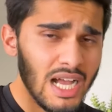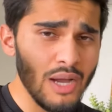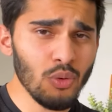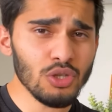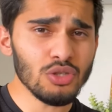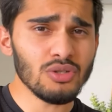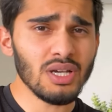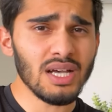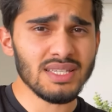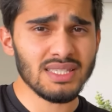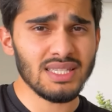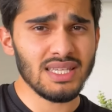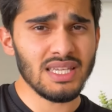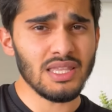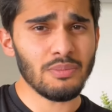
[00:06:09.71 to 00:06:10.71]
I want you guys
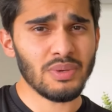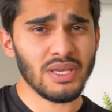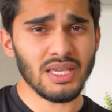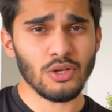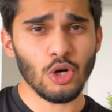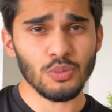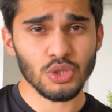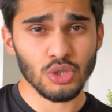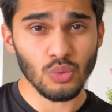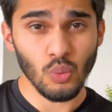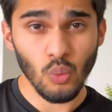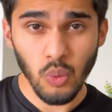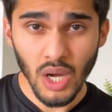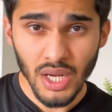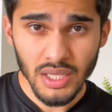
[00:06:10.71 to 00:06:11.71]
to either pick
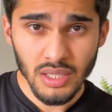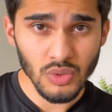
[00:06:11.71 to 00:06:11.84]
option 1,